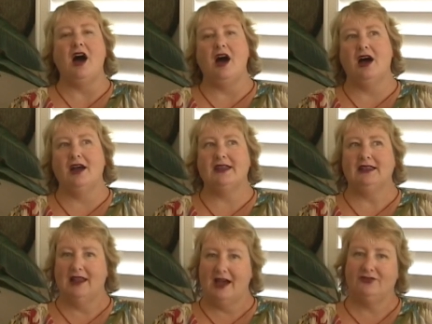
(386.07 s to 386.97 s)
I
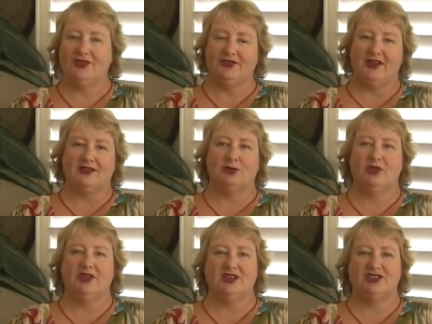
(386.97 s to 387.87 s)
love the fact that
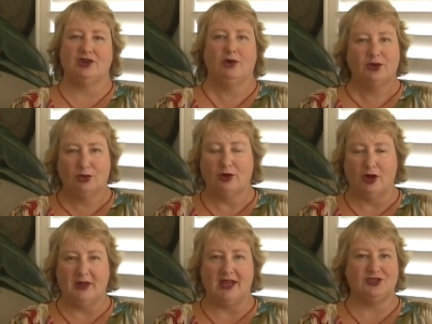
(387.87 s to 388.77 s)
with a historical
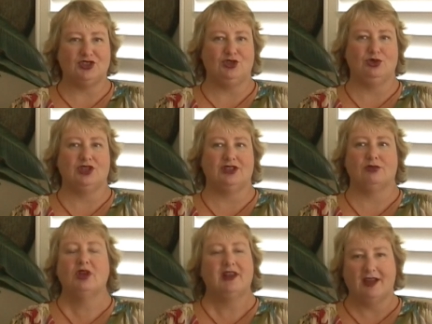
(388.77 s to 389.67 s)
romance you can
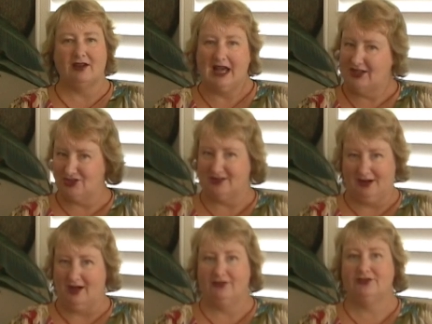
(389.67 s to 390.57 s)
really go larger than
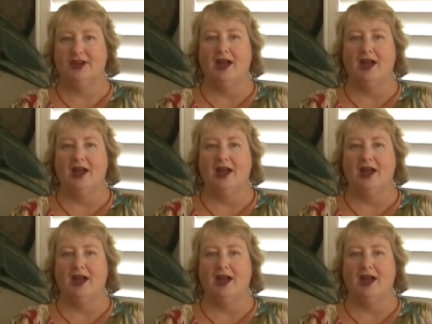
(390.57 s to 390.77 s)
life.